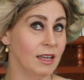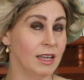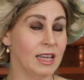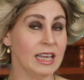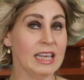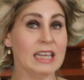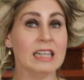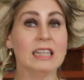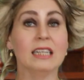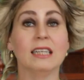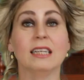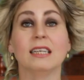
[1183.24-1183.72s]

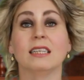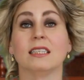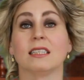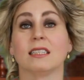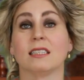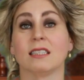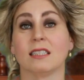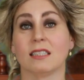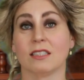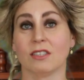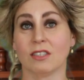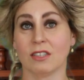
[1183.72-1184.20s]

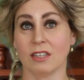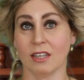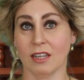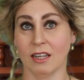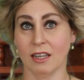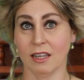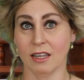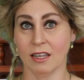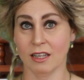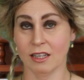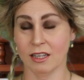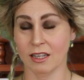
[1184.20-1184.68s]
illness
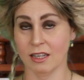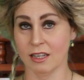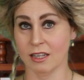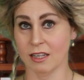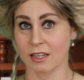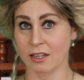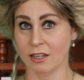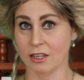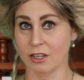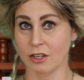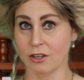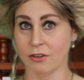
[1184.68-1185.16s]

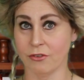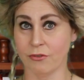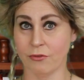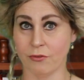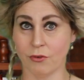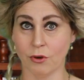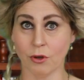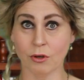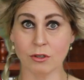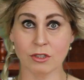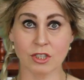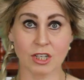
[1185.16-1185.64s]

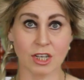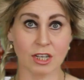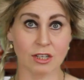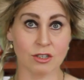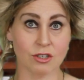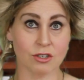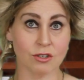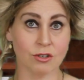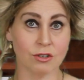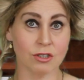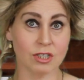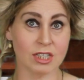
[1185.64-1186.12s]
floating
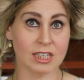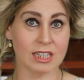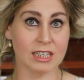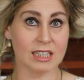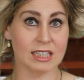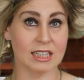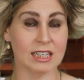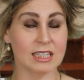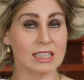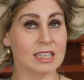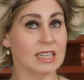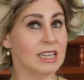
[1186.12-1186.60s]
through the
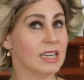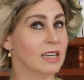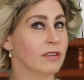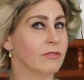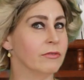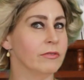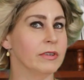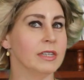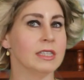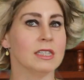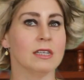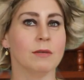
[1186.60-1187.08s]
city,
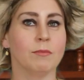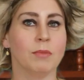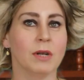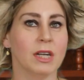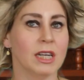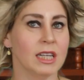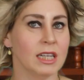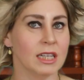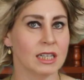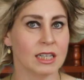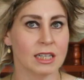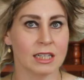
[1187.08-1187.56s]

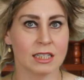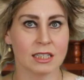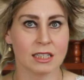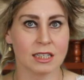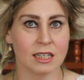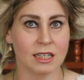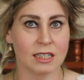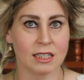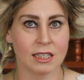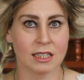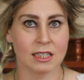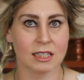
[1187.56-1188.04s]
invisible
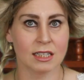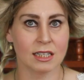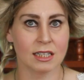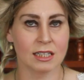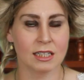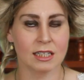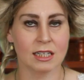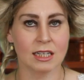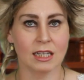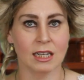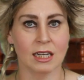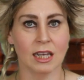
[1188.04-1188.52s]
illness in the
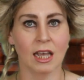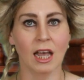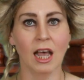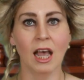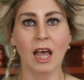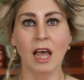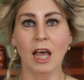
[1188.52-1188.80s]
city,